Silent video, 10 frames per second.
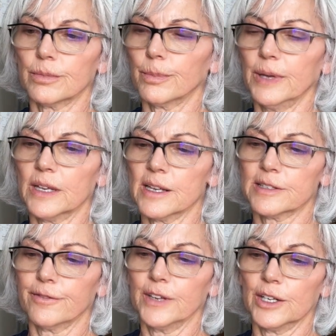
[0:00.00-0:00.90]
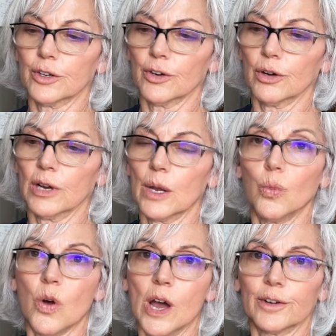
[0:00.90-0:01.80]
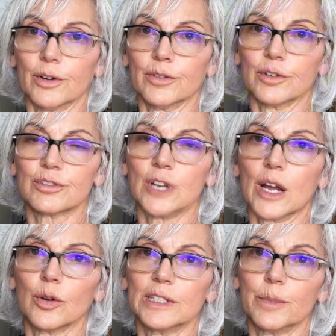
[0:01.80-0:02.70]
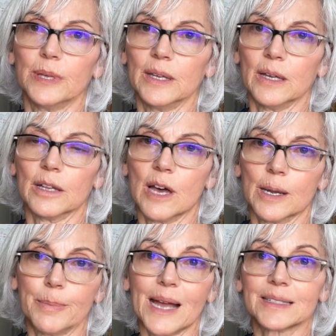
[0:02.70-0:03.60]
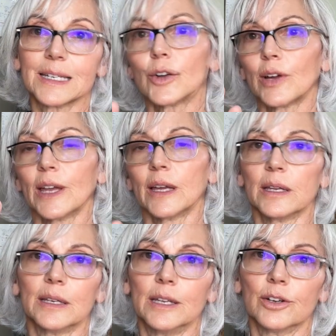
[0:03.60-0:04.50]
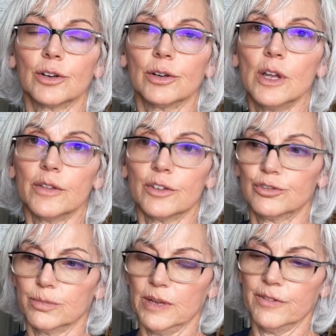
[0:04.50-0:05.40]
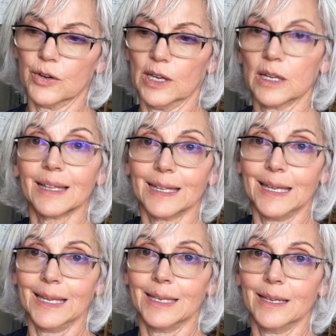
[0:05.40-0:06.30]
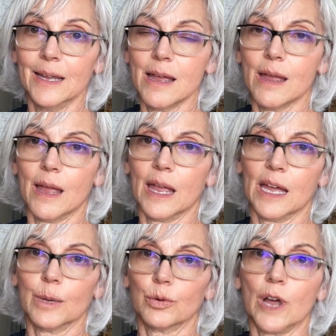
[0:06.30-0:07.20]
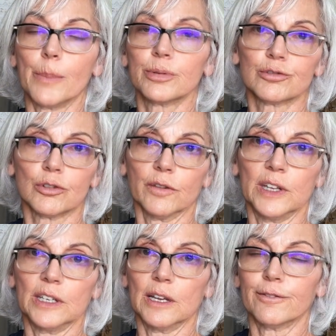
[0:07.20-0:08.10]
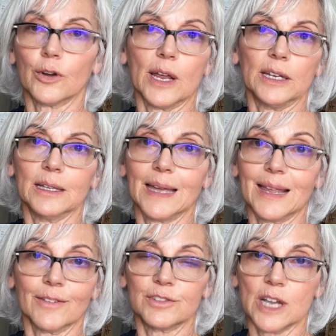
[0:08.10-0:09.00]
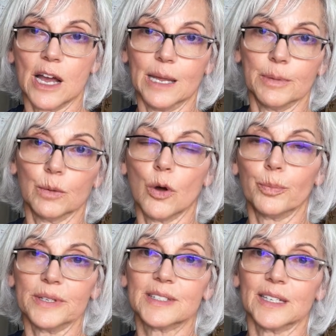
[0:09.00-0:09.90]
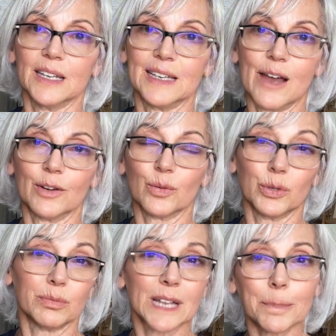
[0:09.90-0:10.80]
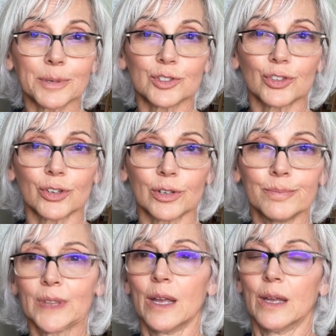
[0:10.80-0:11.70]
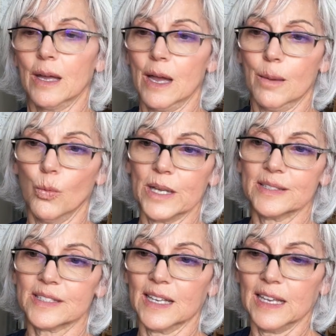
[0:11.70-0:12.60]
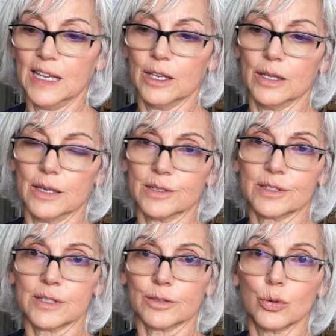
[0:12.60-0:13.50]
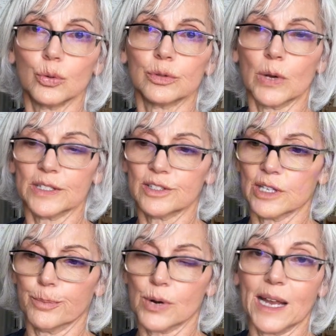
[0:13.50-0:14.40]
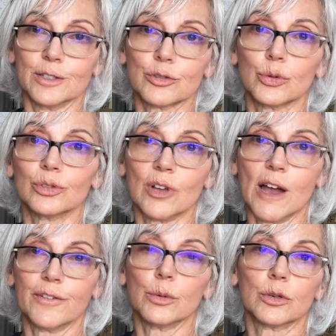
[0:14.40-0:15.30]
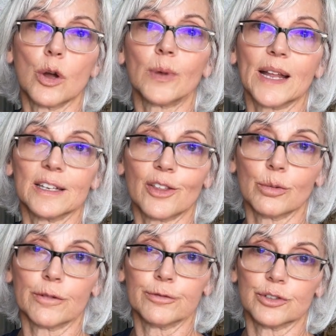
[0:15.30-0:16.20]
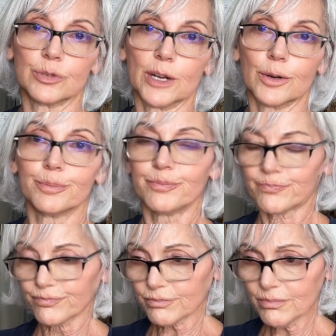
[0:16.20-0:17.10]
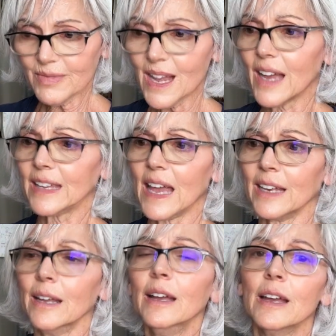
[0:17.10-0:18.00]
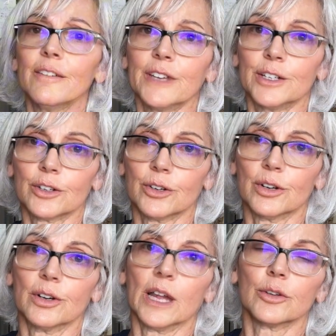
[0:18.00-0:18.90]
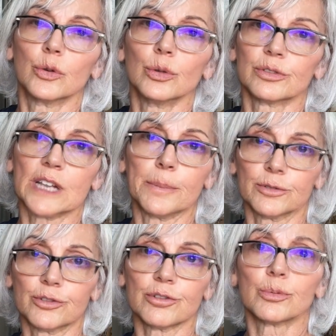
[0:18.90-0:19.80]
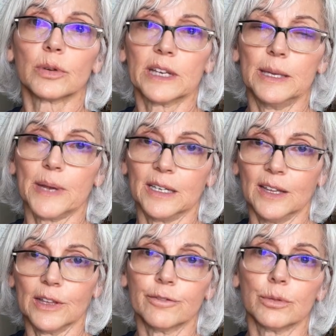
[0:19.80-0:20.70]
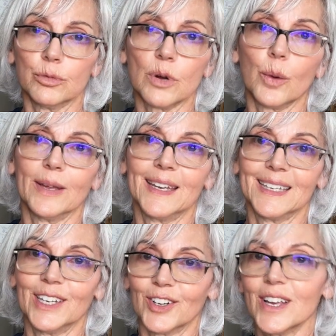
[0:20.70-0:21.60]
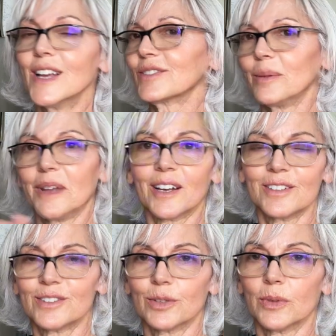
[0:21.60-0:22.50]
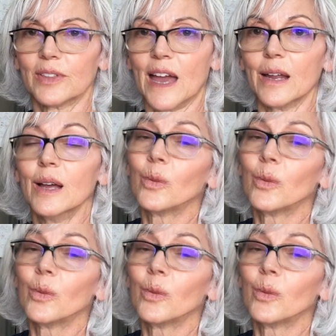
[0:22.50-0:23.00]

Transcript: Because of vinegar and water, there's not going to be a lot of bacteria in here. This should be very clean, and we're not preserving it for any length of time. It won't be sitting out at room temperature. Once the brine is cooled off, it will go right into the refrigerator. Again, vinegar and cooler temperatures will keep anything from growing in here. So I'm not concerned with that.